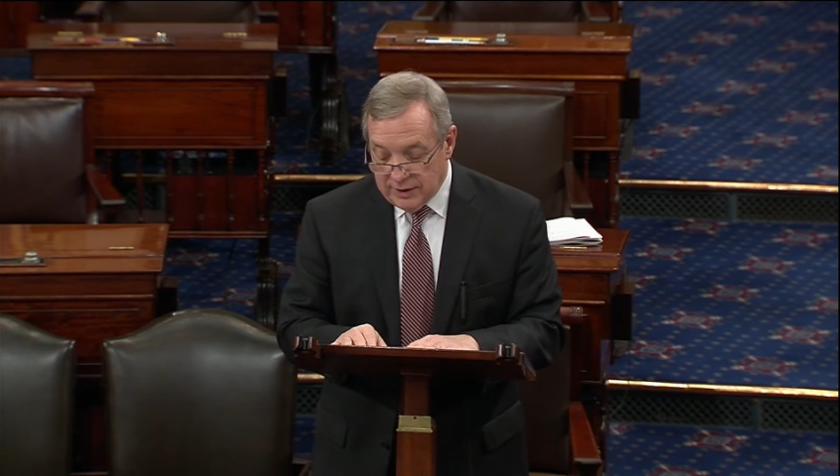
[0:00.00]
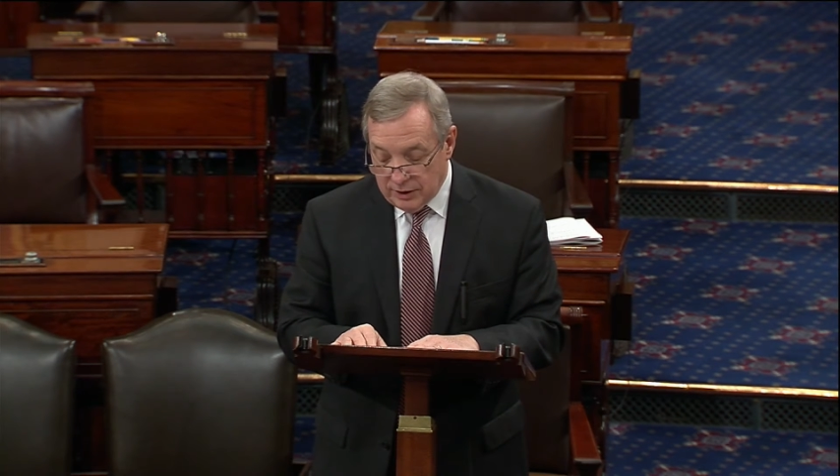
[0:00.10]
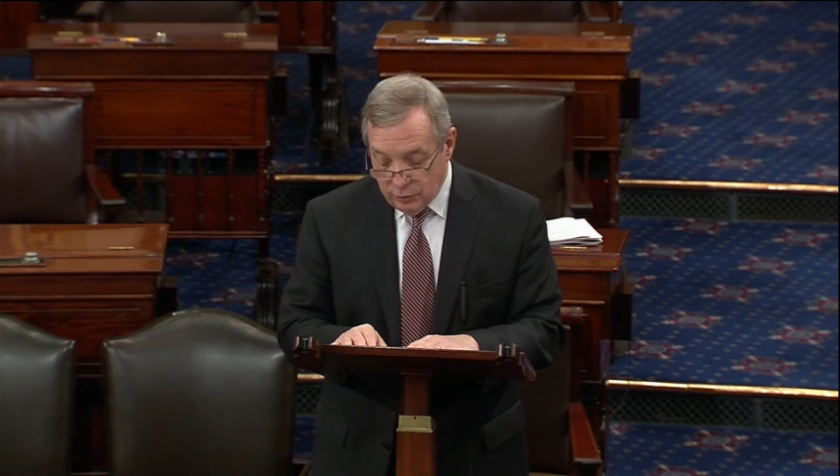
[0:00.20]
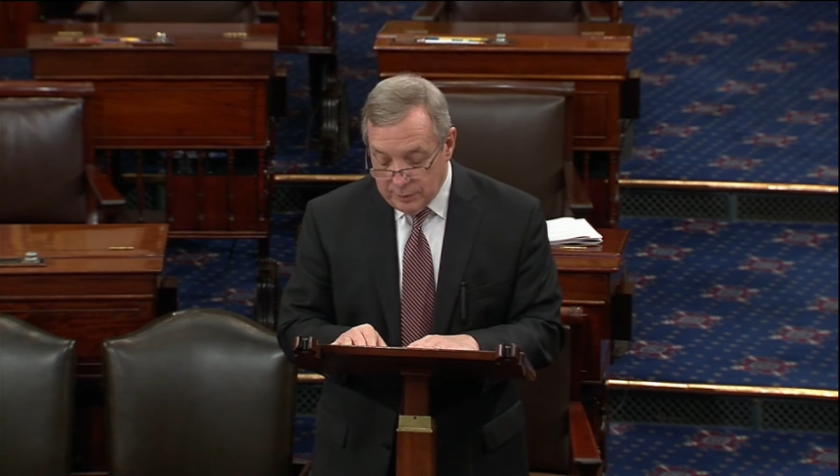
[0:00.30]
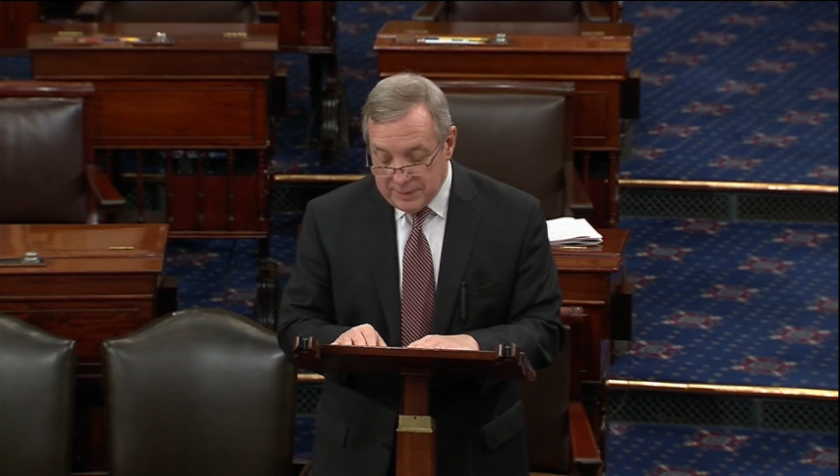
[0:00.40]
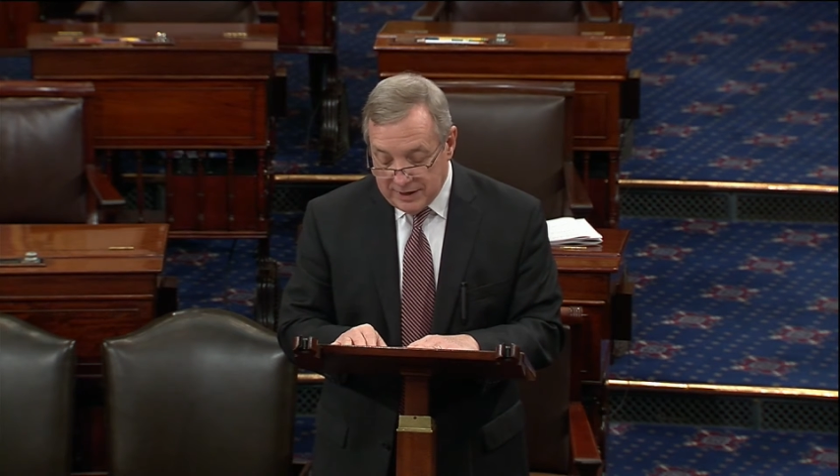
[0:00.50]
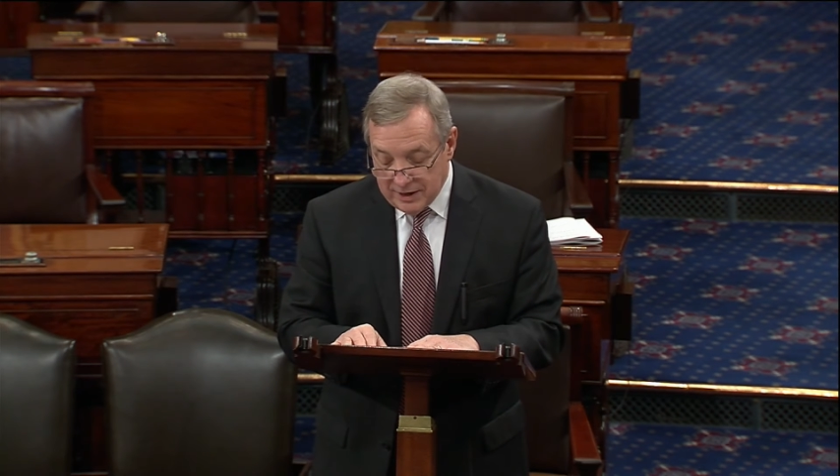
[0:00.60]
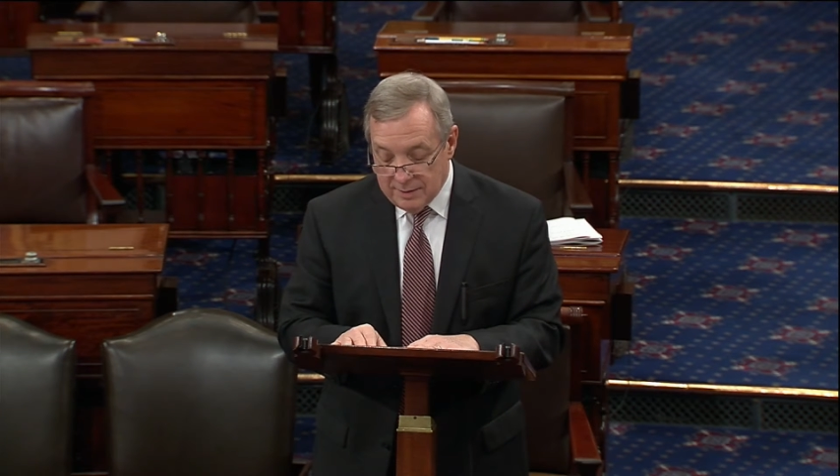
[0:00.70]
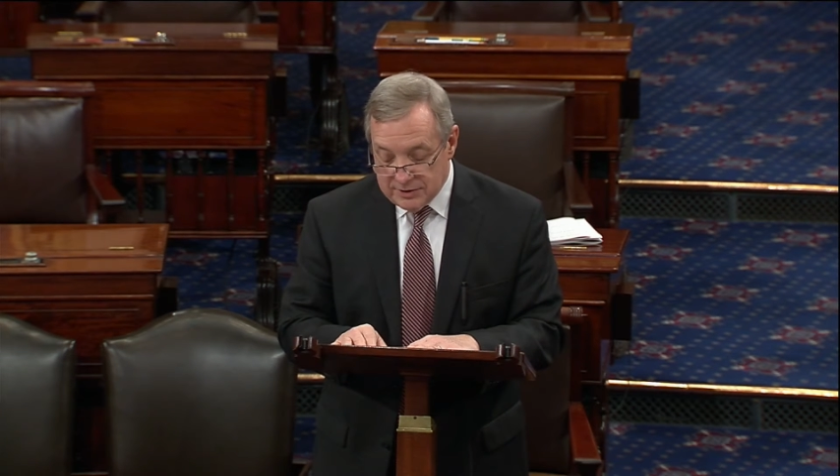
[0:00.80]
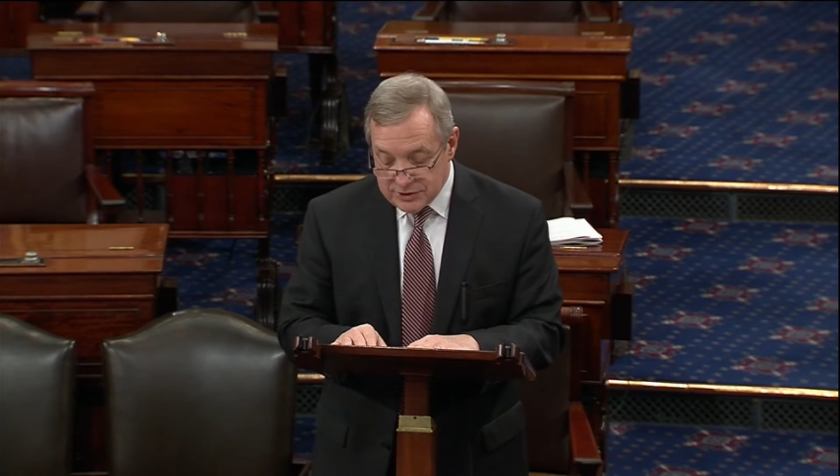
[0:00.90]
and who would
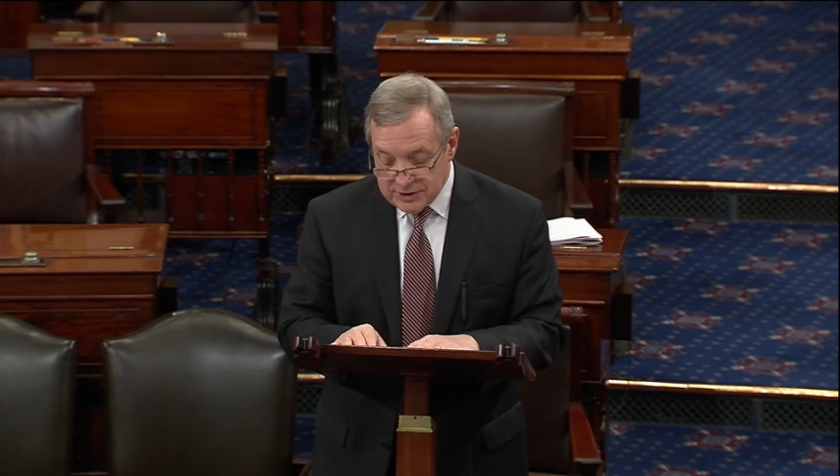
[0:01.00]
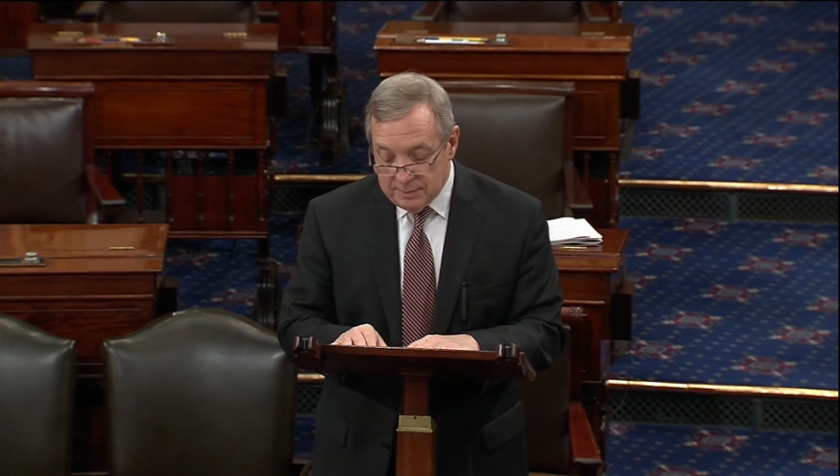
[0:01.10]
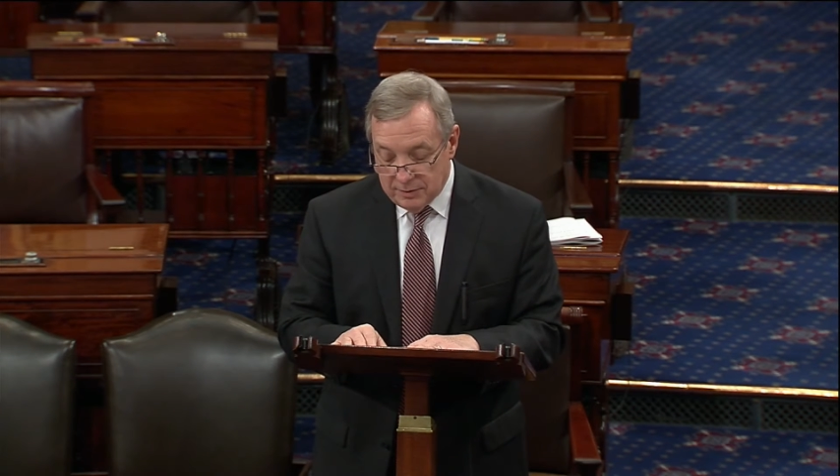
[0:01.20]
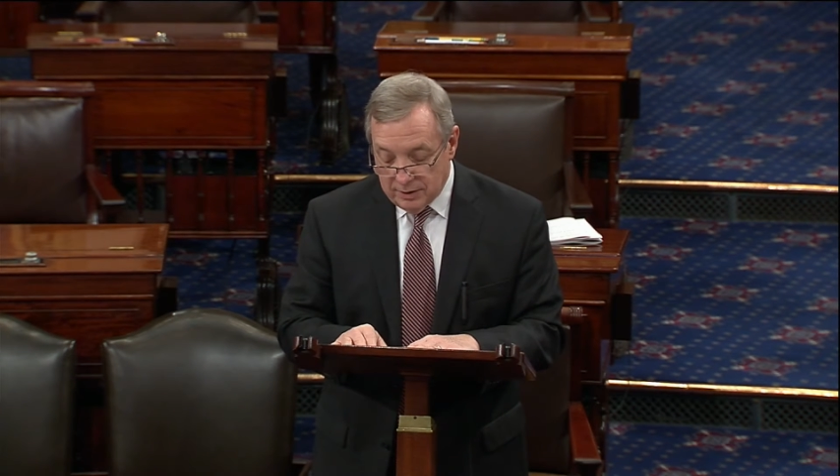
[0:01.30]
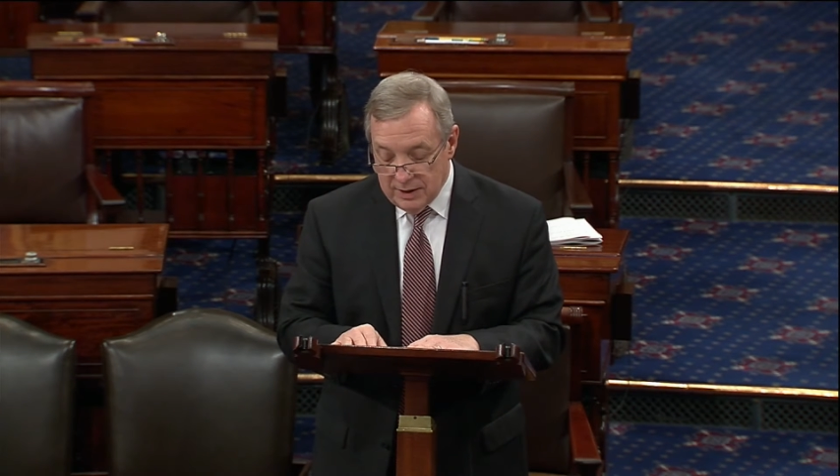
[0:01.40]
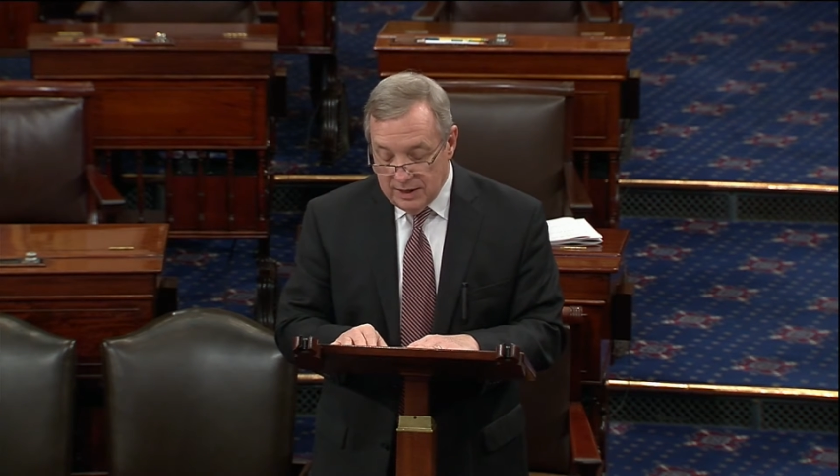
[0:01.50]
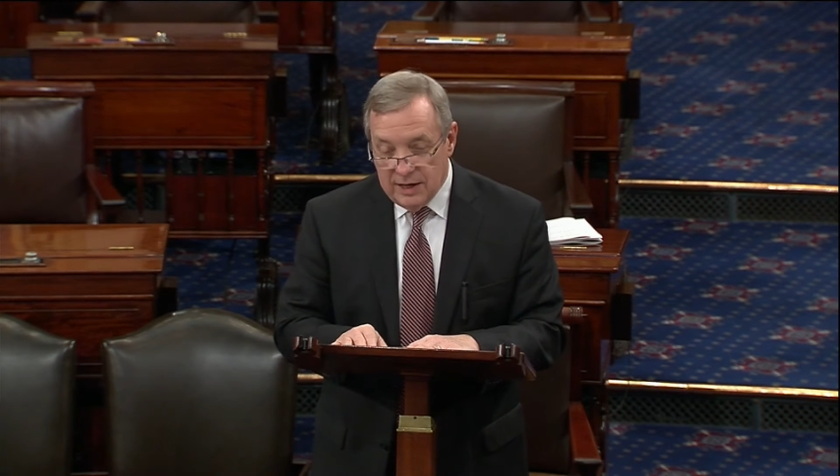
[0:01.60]
become a symbol